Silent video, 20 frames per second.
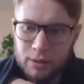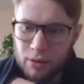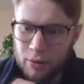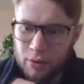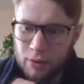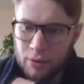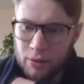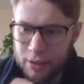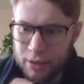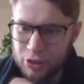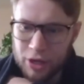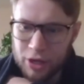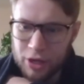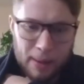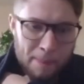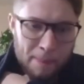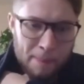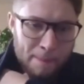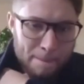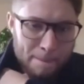All right, good
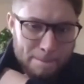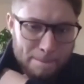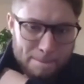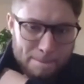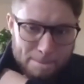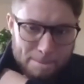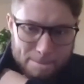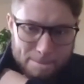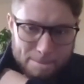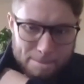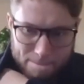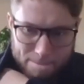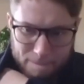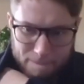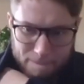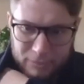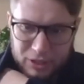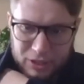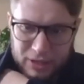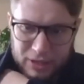job.
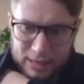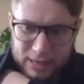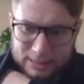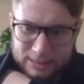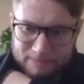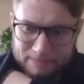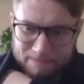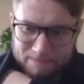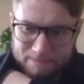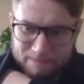See you guys.